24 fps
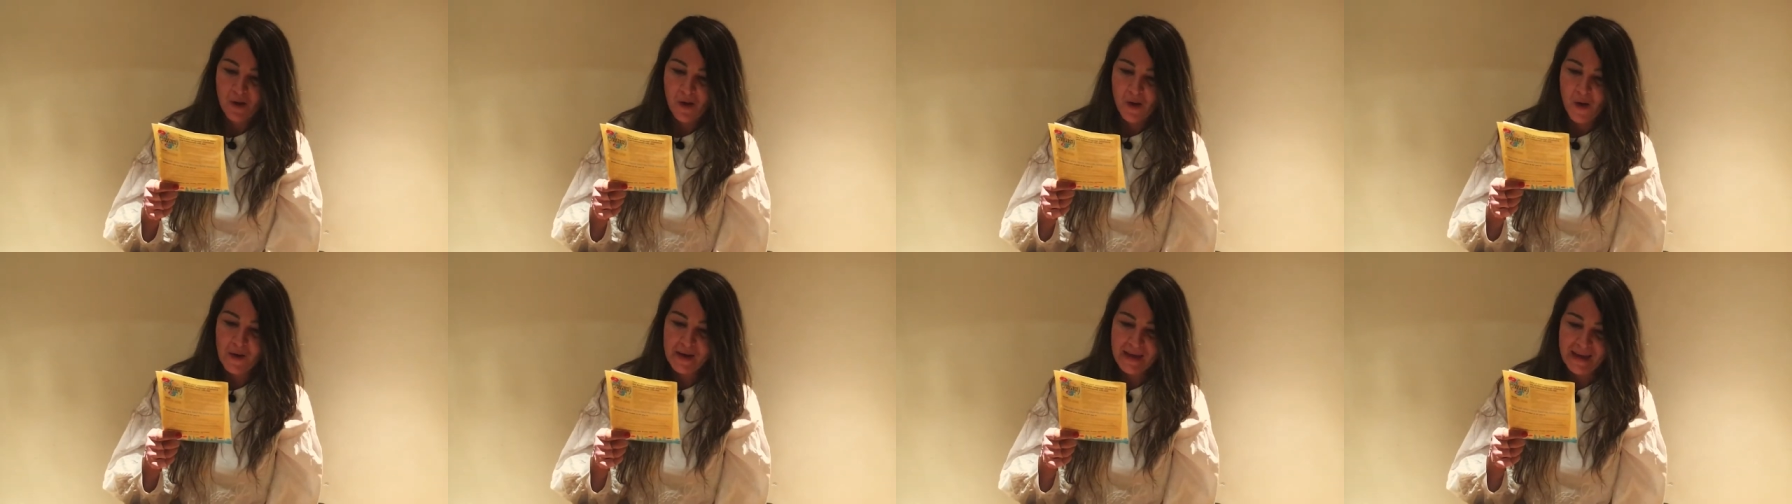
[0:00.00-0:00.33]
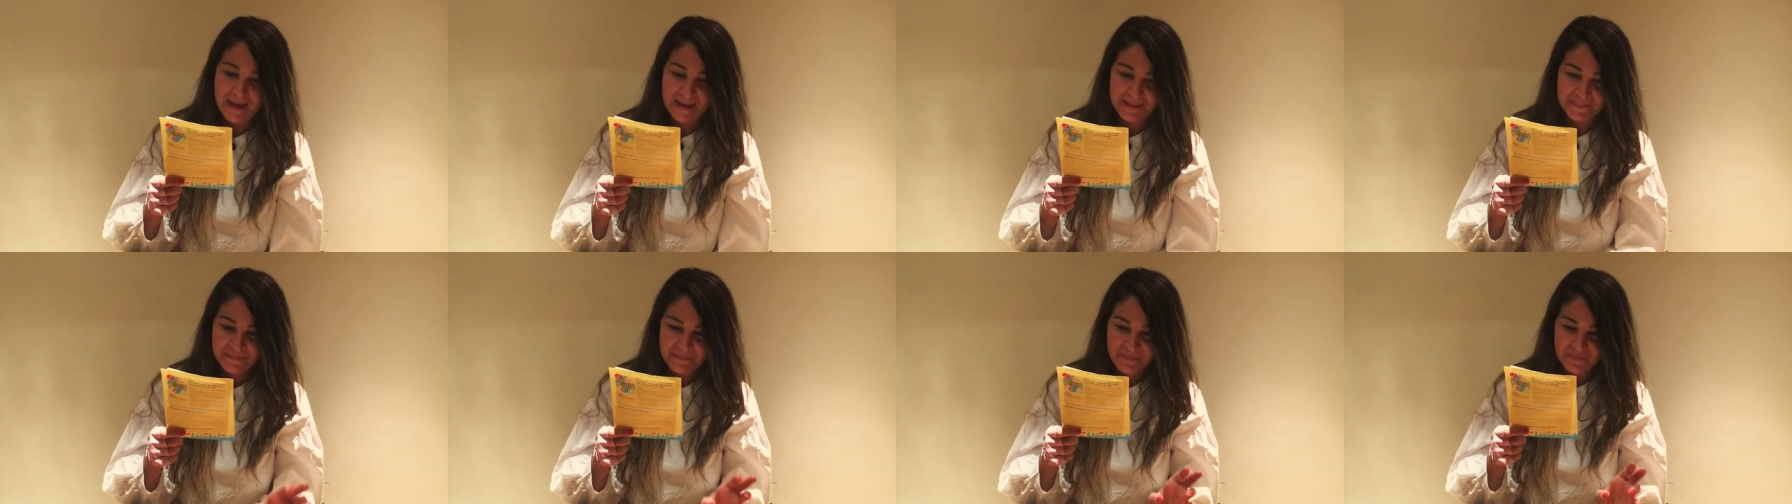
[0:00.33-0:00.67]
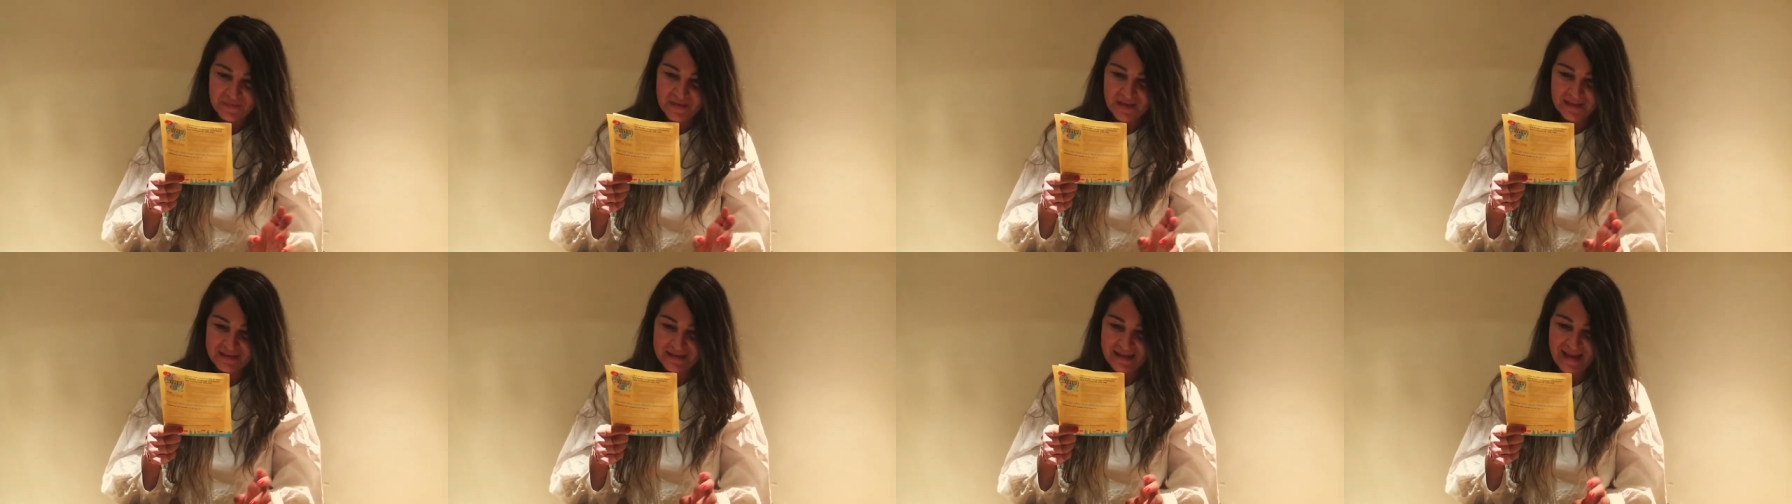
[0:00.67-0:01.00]
okay
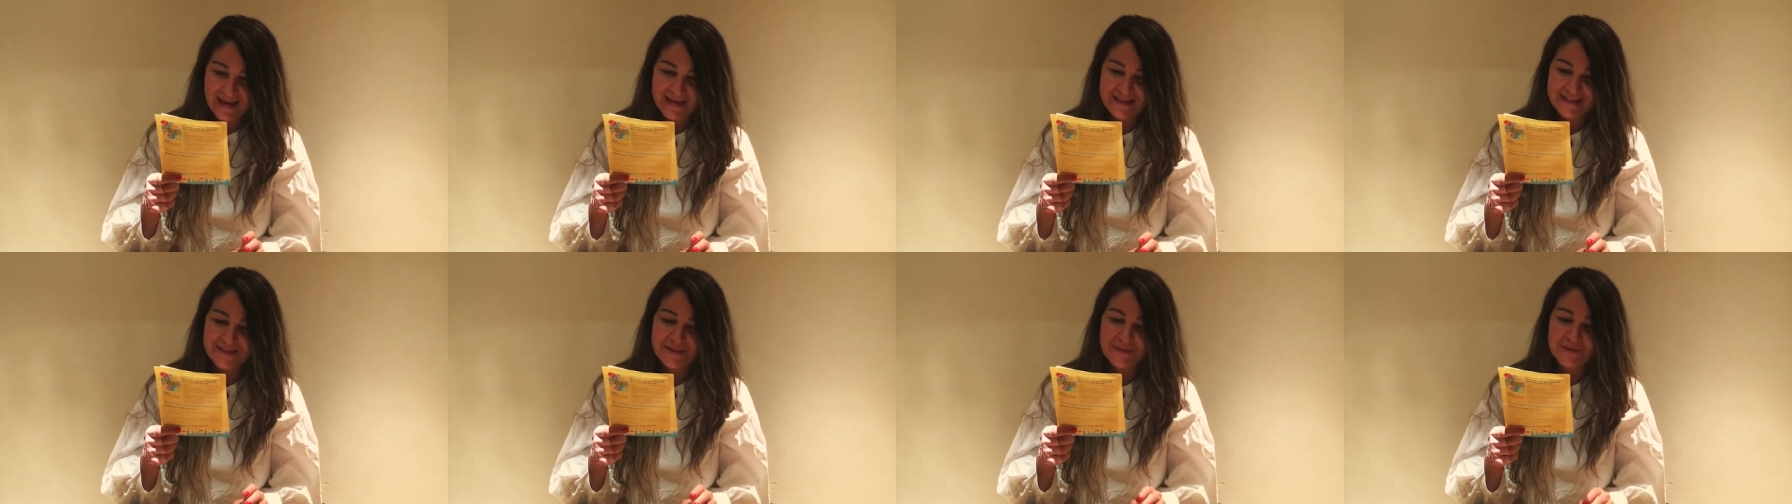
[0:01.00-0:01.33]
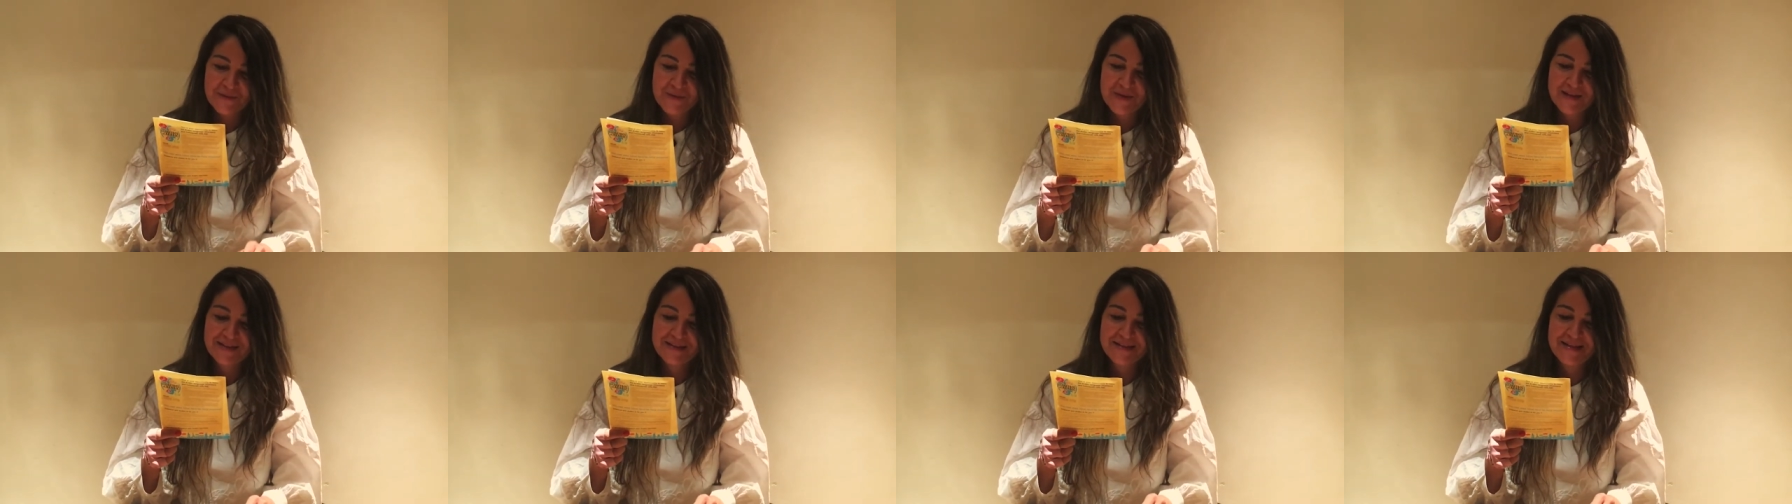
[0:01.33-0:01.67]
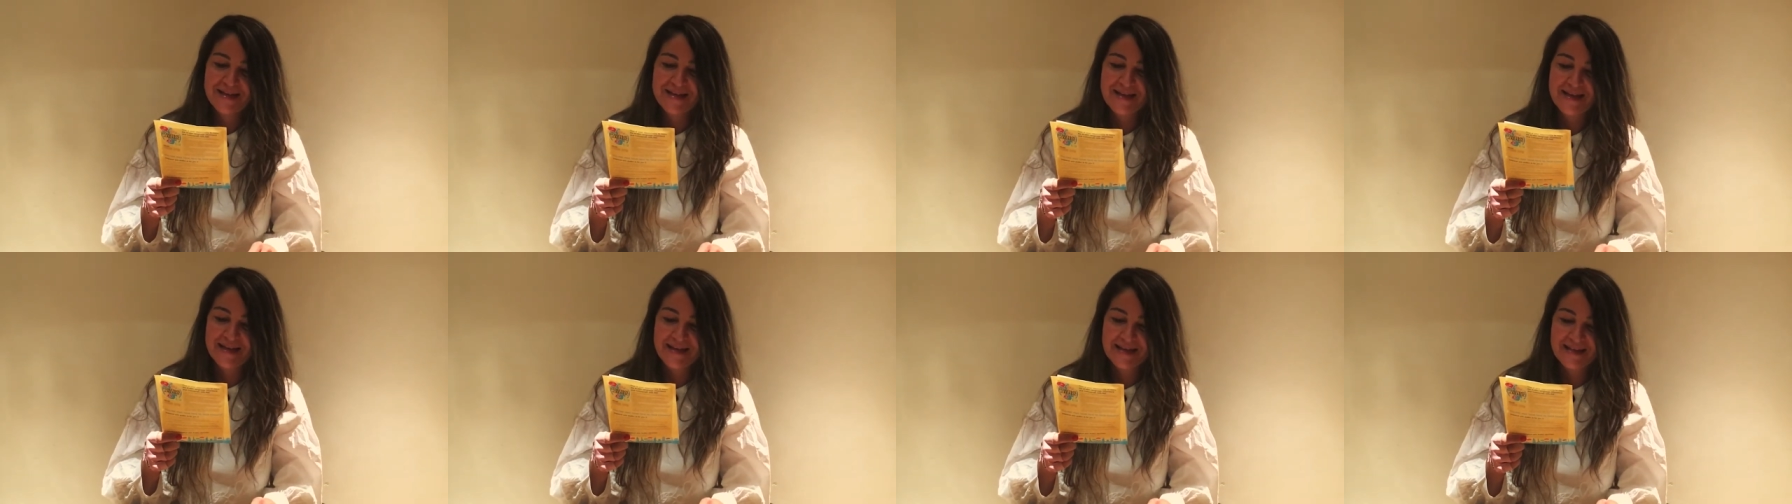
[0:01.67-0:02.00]
the next one
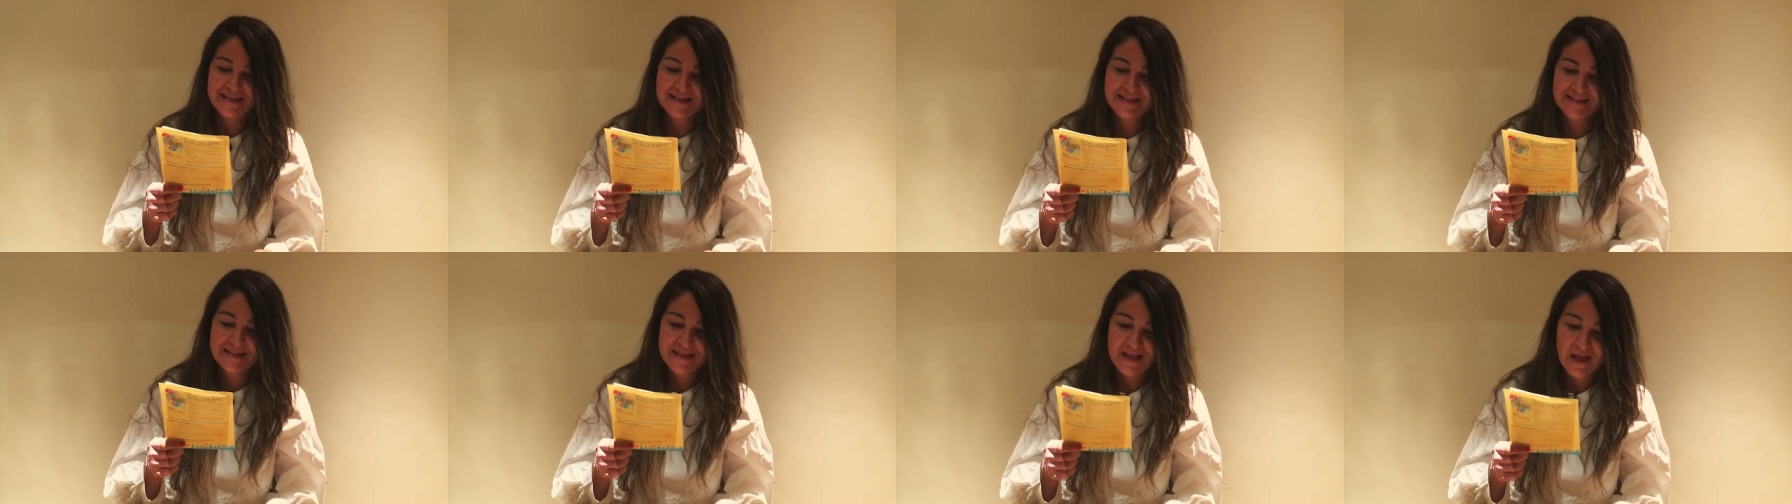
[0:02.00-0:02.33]
is